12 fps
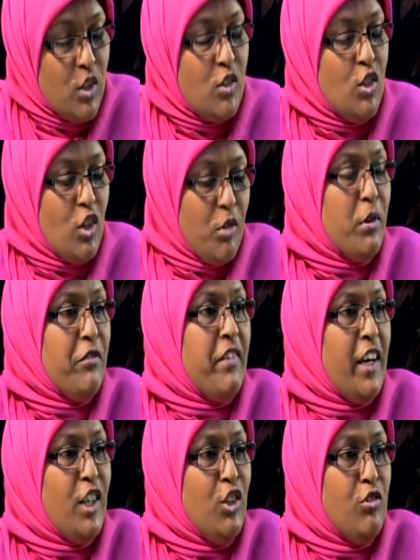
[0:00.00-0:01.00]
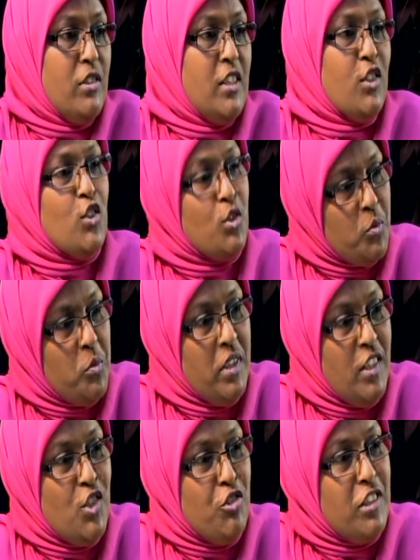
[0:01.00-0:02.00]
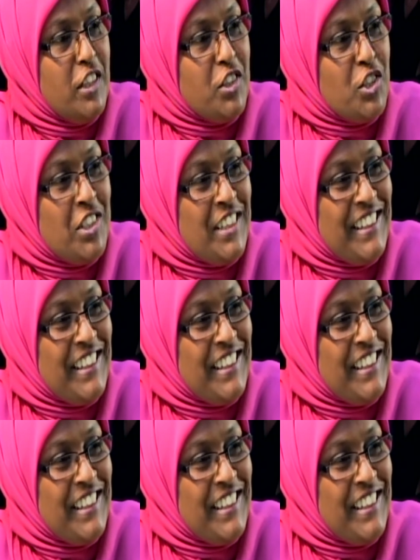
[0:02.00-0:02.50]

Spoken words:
Because you talk about finding your niche. What is your niche?